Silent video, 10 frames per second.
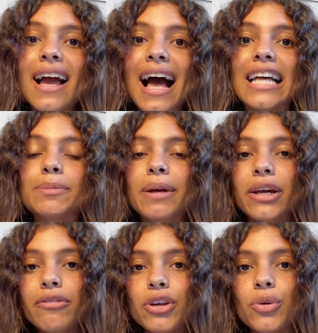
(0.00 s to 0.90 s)
aspect
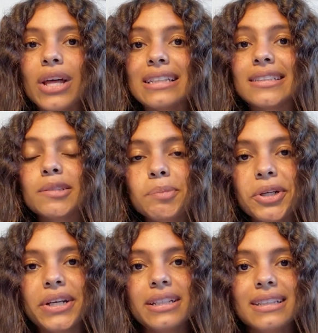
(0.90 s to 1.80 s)
of you that's
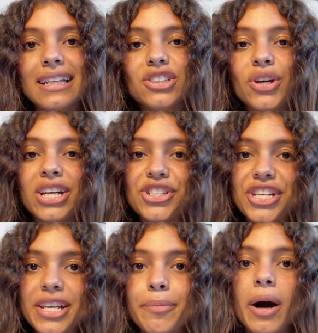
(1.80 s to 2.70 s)
spirit, that's the
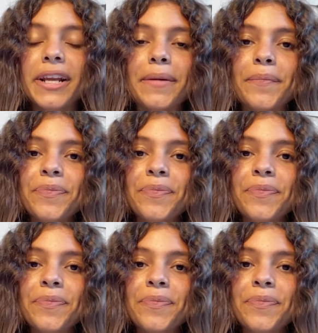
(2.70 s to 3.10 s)
energetic body.